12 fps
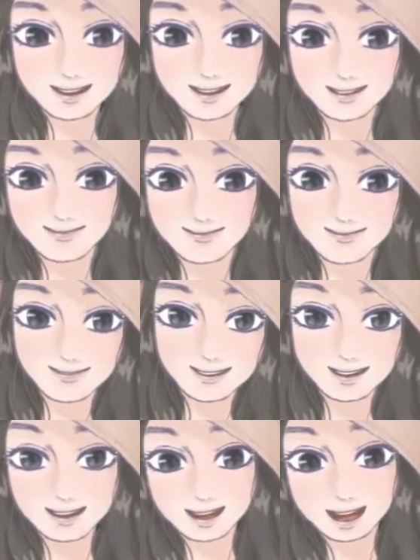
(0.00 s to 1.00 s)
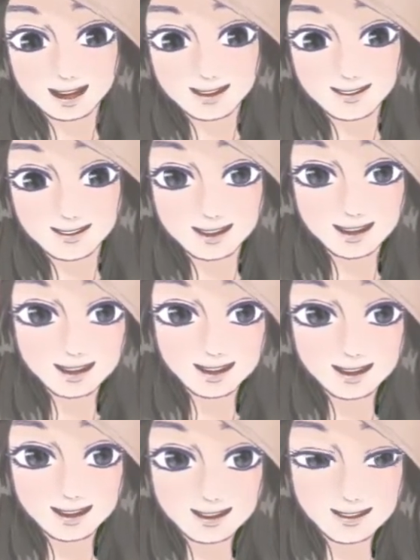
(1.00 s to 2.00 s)
Yeah, and we will continue
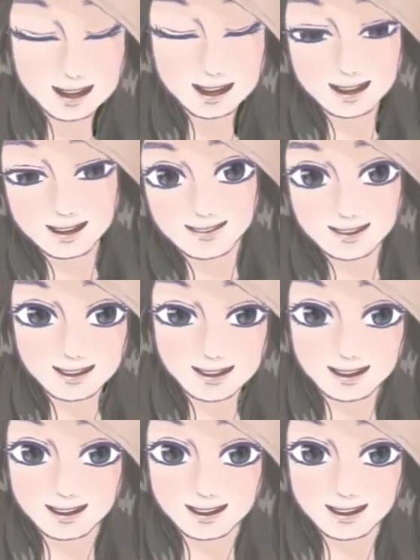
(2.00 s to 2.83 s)
this on our next videos.